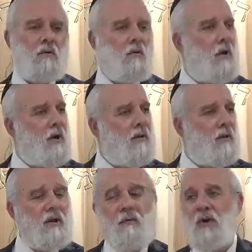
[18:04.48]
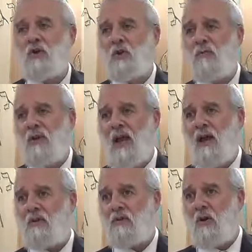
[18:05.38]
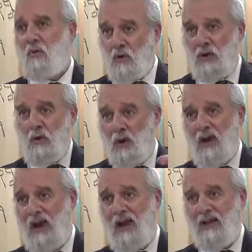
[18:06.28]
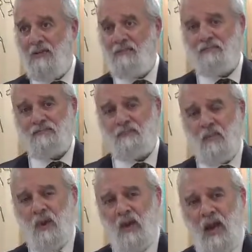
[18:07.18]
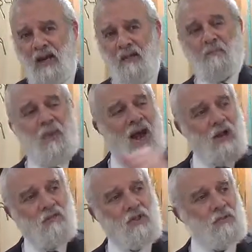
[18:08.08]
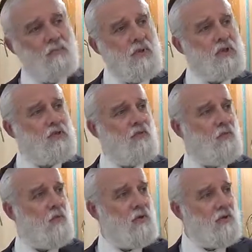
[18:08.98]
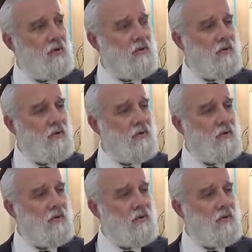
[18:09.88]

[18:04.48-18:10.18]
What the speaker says: going in the direction of the gallows on which they were going to hang him. And in back of this piece of wood